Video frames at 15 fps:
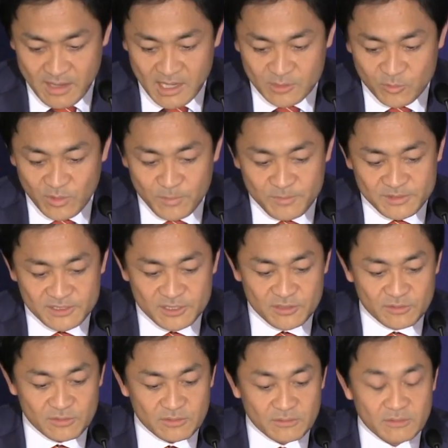as we
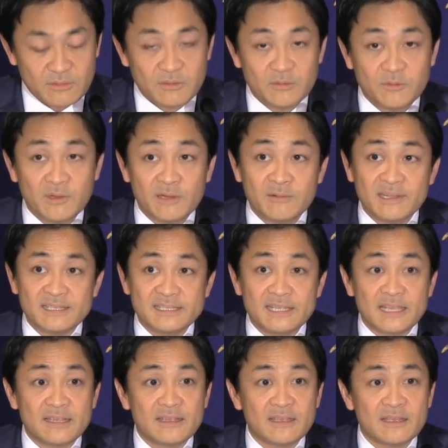pursue
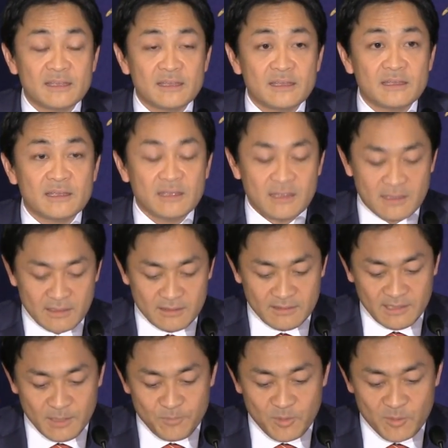realistic
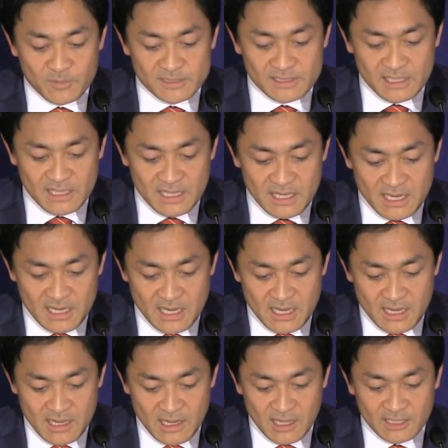diplomacy,
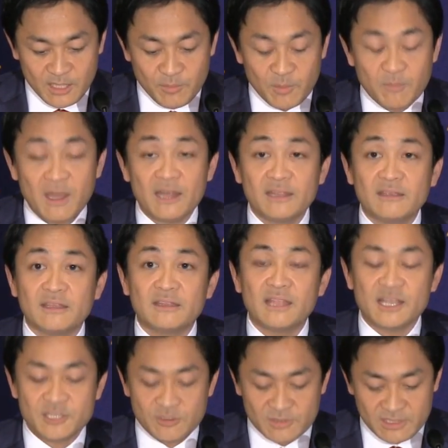diplomatic and
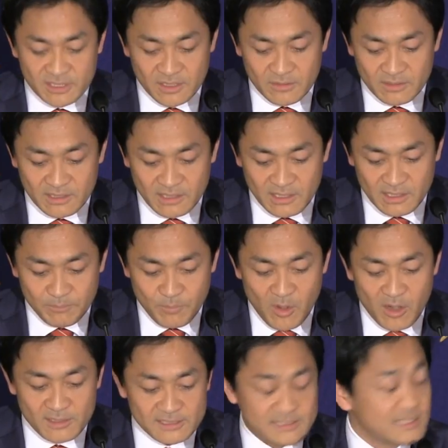national security
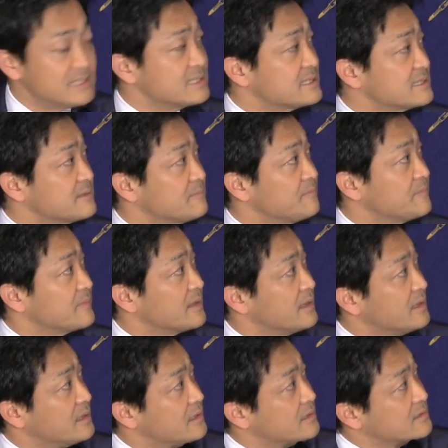policies.
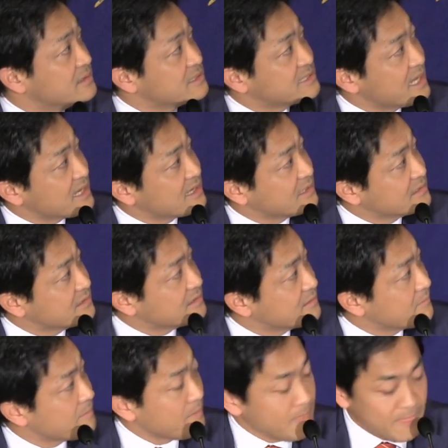The second,
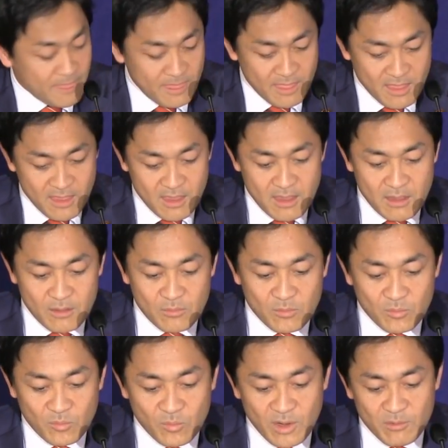
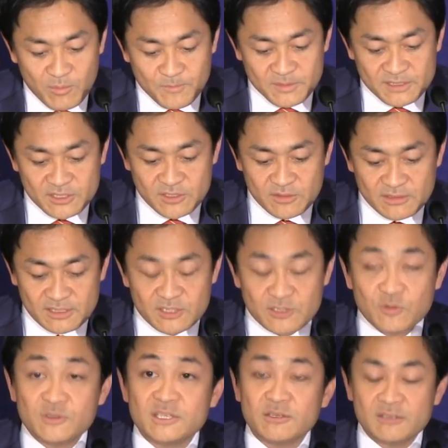we will pursue the
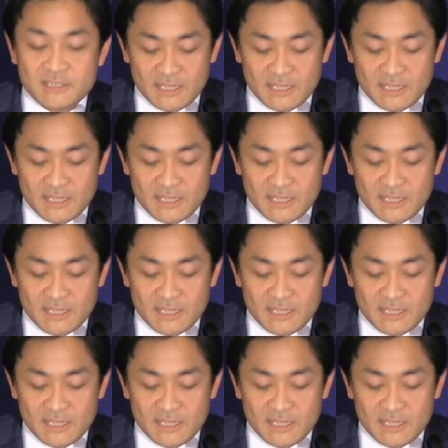social